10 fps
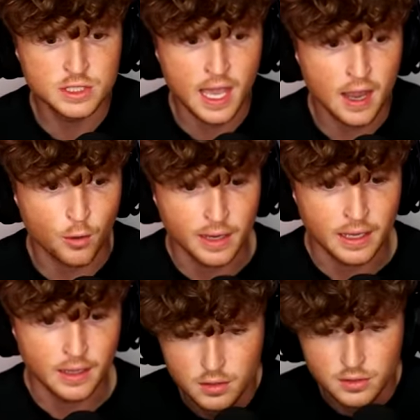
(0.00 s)

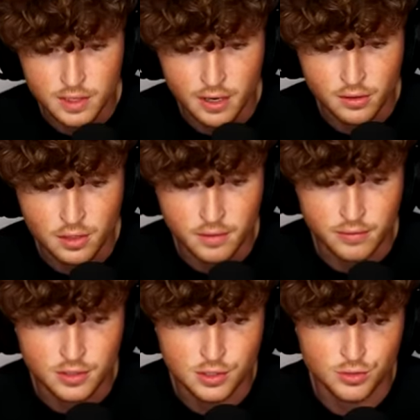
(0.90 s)
scary. So now you're looking
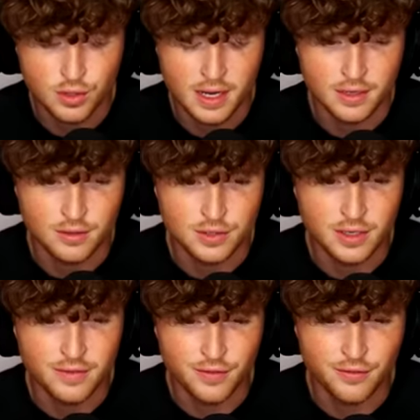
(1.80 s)
for a triangle. So
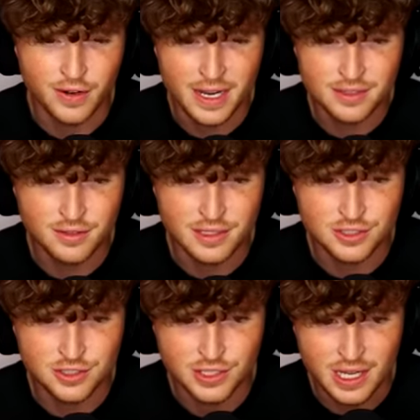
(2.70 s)
you have to find all
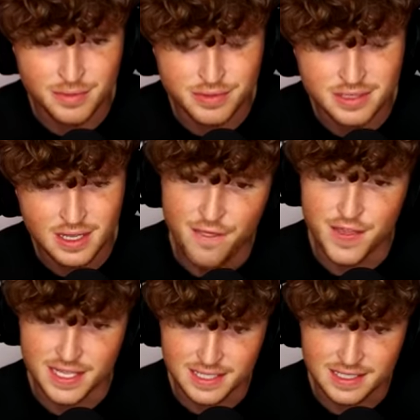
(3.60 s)
these shapes.
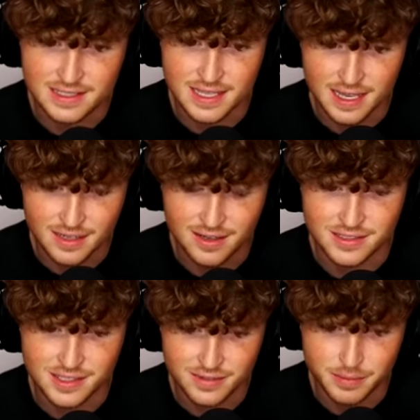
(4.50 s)
This is sick. Oh,
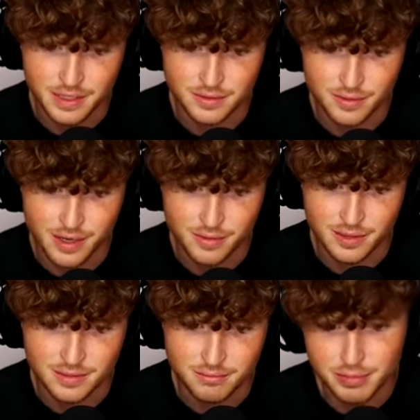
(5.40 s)
so you have to pick the right
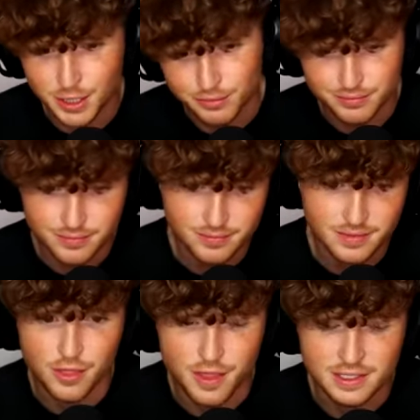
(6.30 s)
one. Blue.
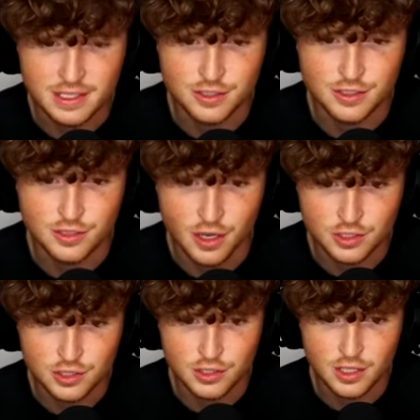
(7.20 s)
This is
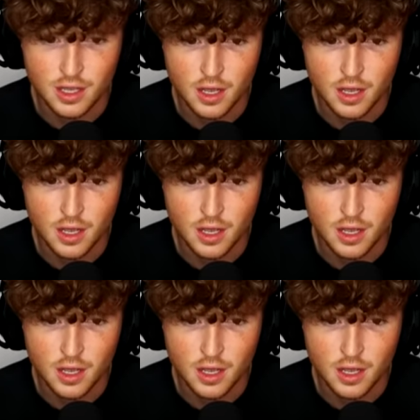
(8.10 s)
such...